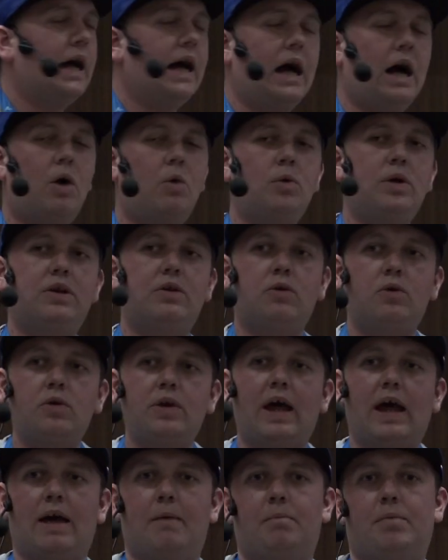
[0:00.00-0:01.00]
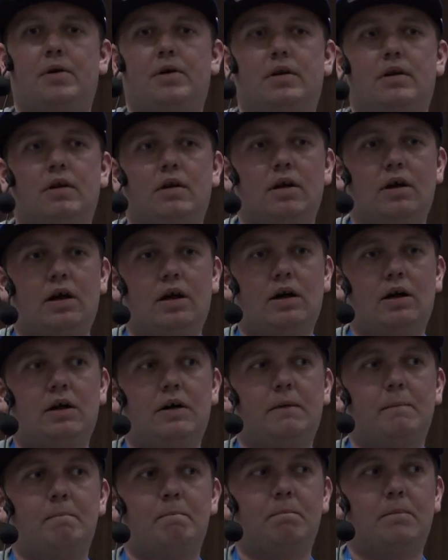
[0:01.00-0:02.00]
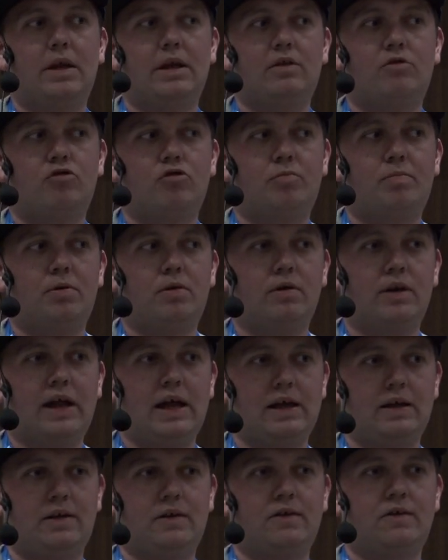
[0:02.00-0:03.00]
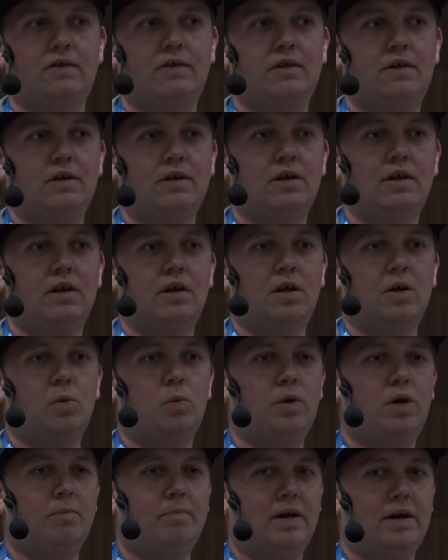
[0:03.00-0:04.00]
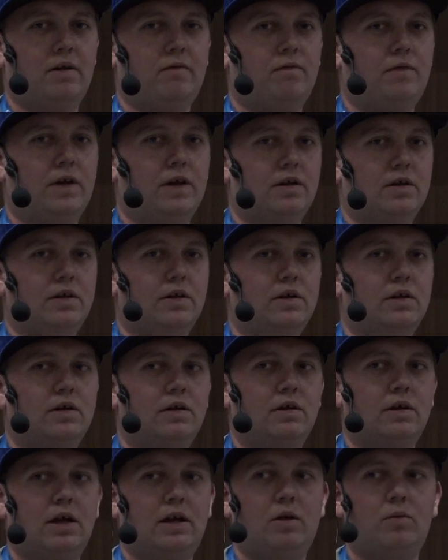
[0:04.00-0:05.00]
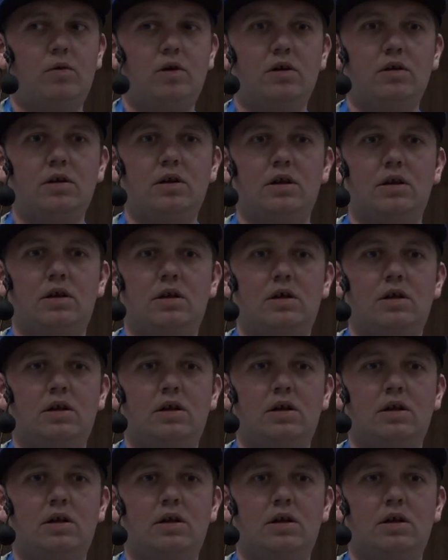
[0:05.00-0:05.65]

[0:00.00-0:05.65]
How it could happen in Drupal 8 with a body field? Anyone?